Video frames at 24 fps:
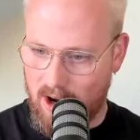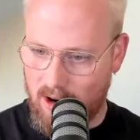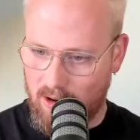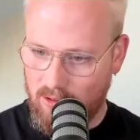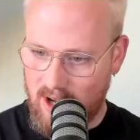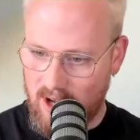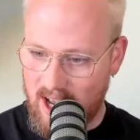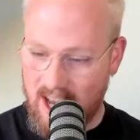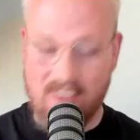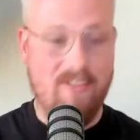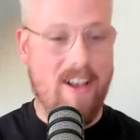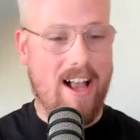
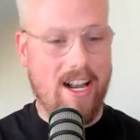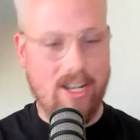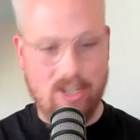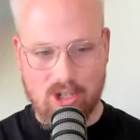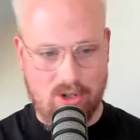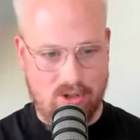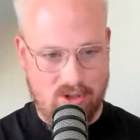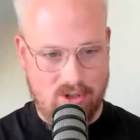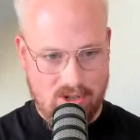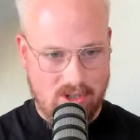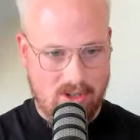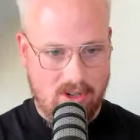
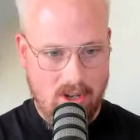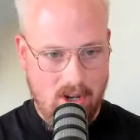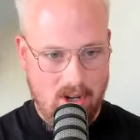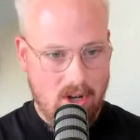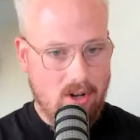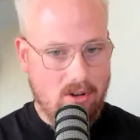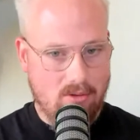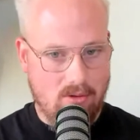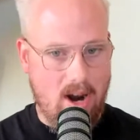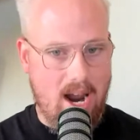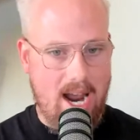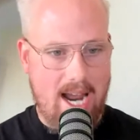adventures,
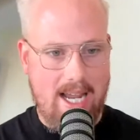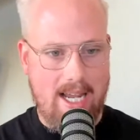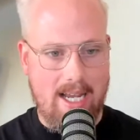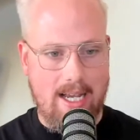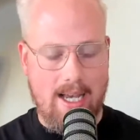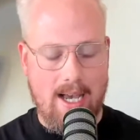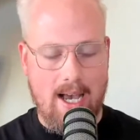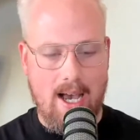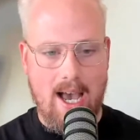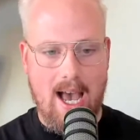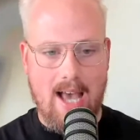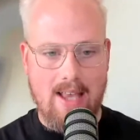right?
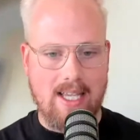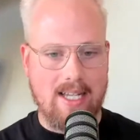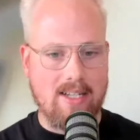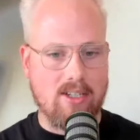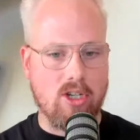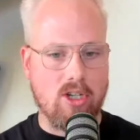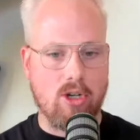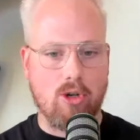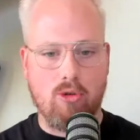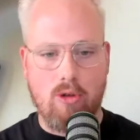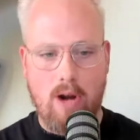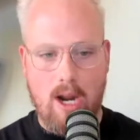I think
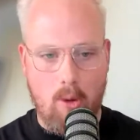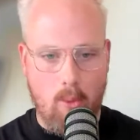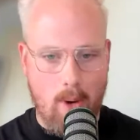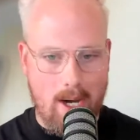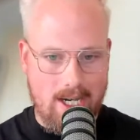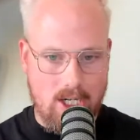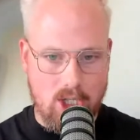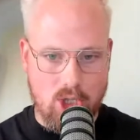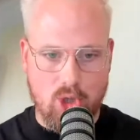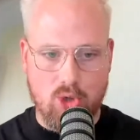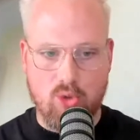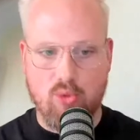it's a great way
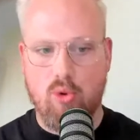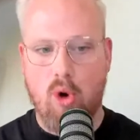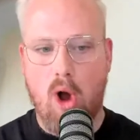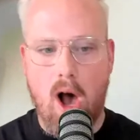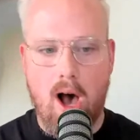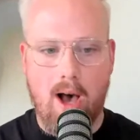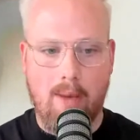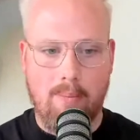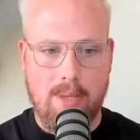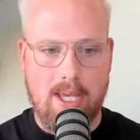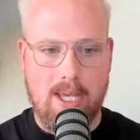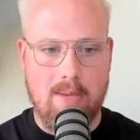to
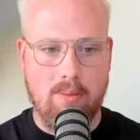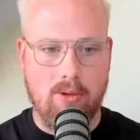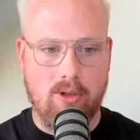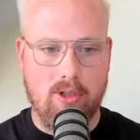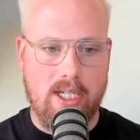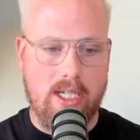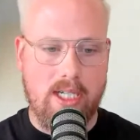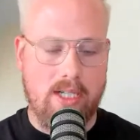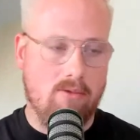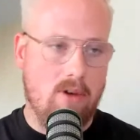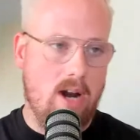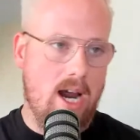draw people
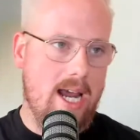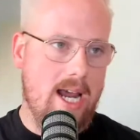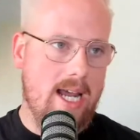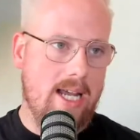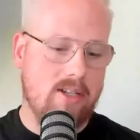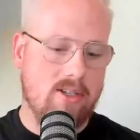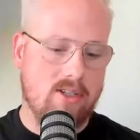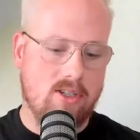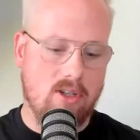in, right?